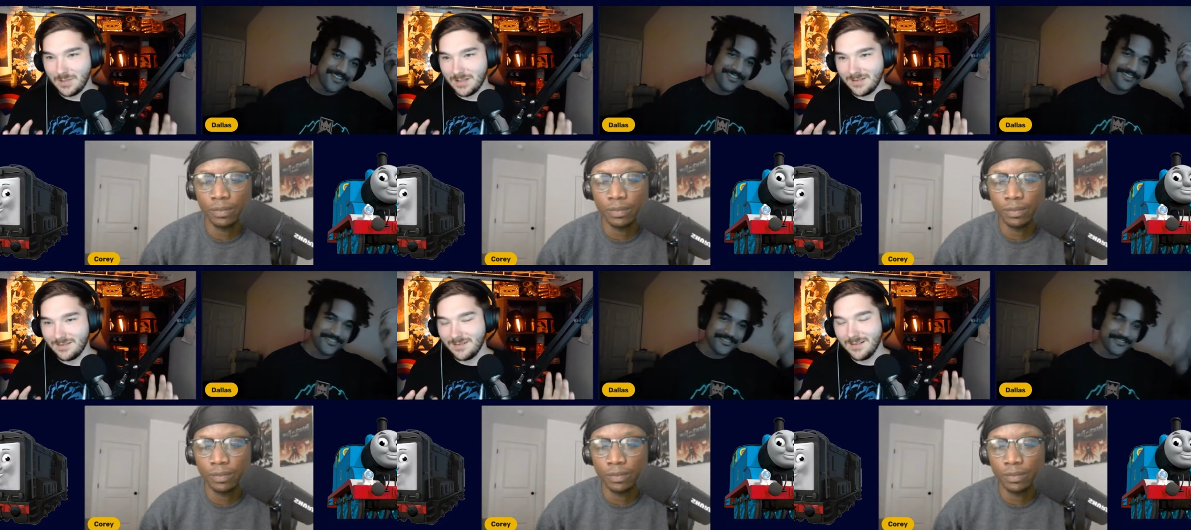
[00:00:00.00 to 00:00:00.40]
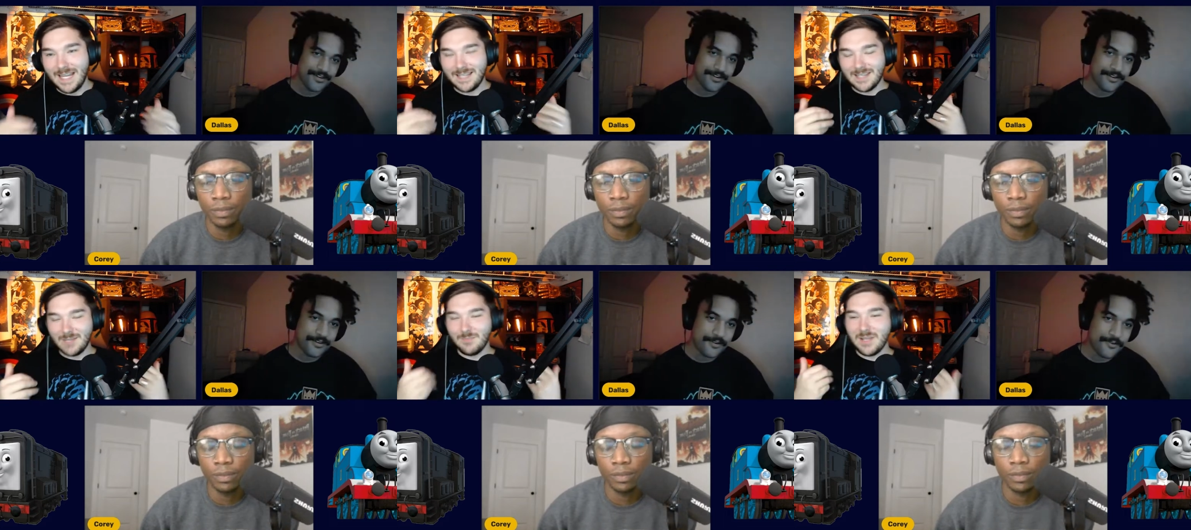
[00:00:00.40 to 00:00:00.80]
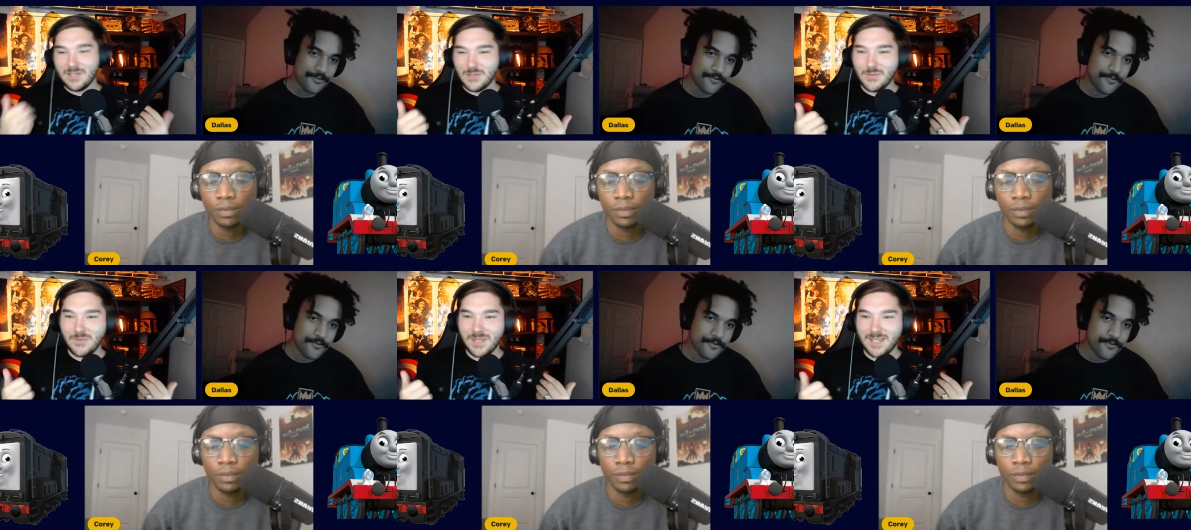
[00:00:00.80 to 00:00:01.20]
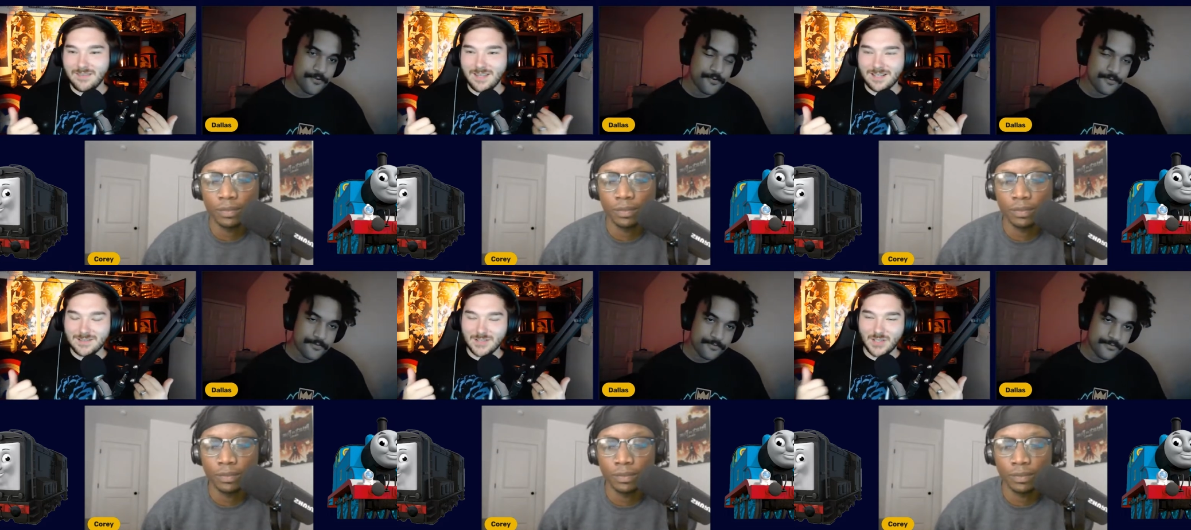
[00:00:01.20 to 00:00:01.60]
Speaker 1: yeah. Pitt and they make you think
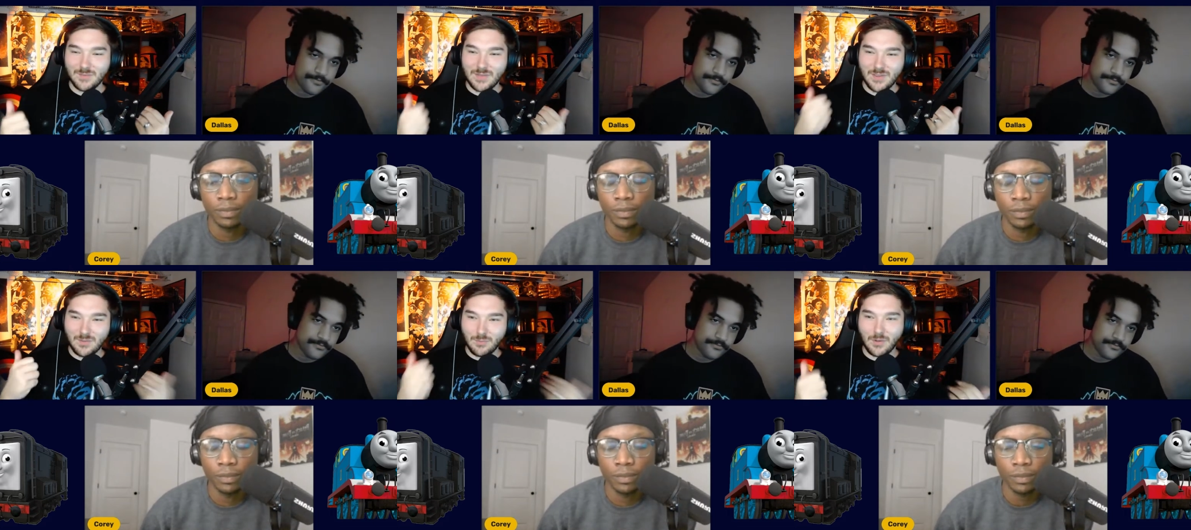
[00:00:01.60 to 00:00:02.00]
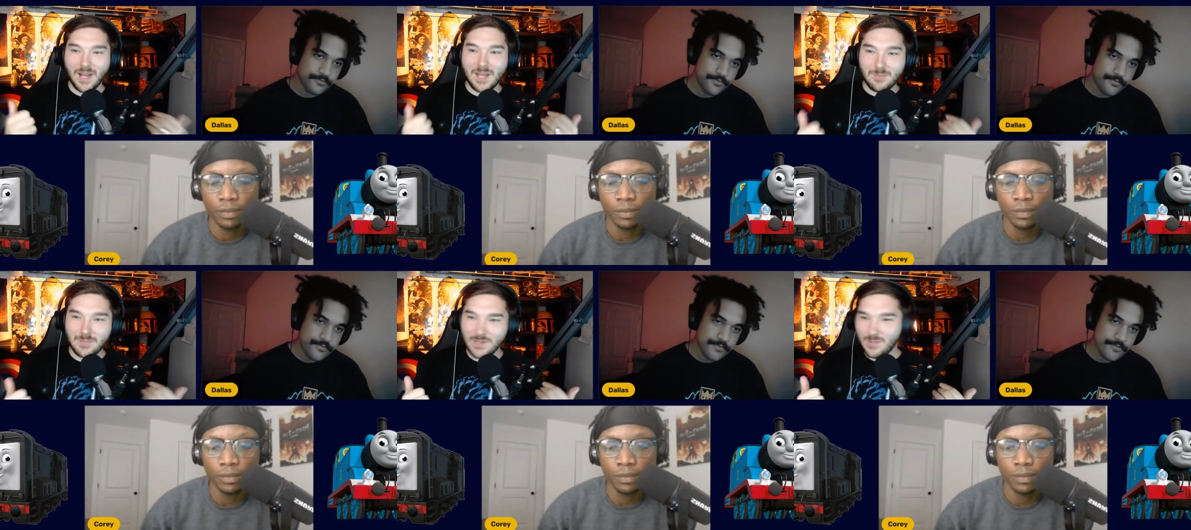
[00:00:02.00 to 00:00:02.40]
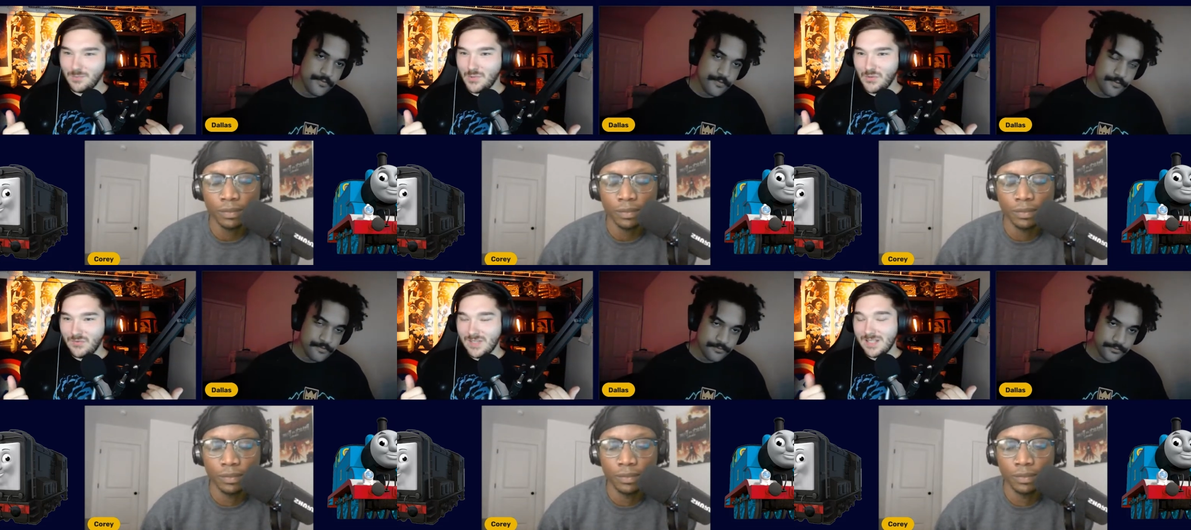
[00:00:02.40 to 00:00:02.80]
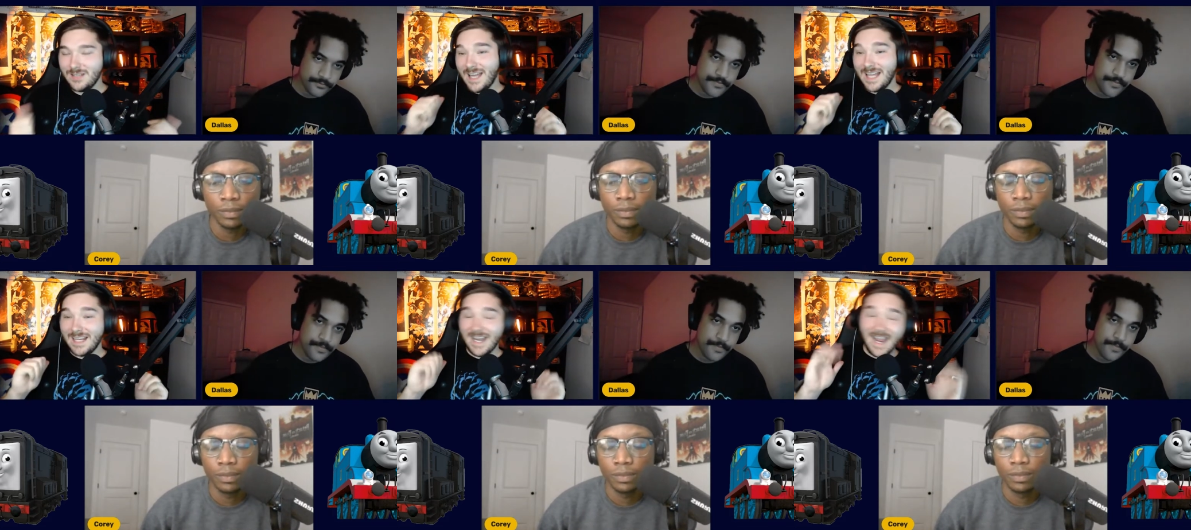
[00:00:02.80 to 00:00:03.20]
that it's going to be the Brad Pitt movie.
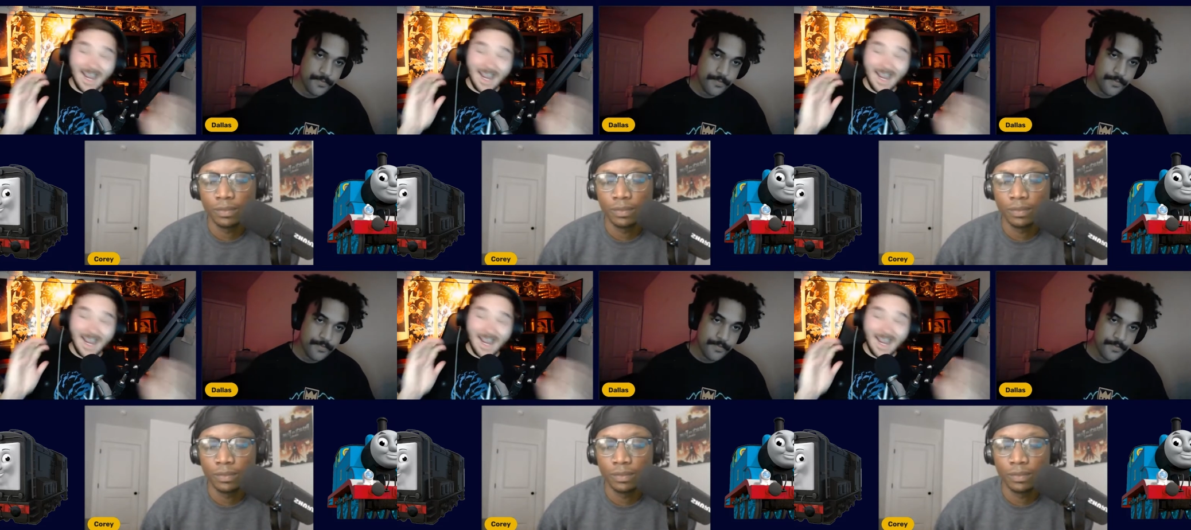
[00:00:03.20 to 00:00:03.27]
And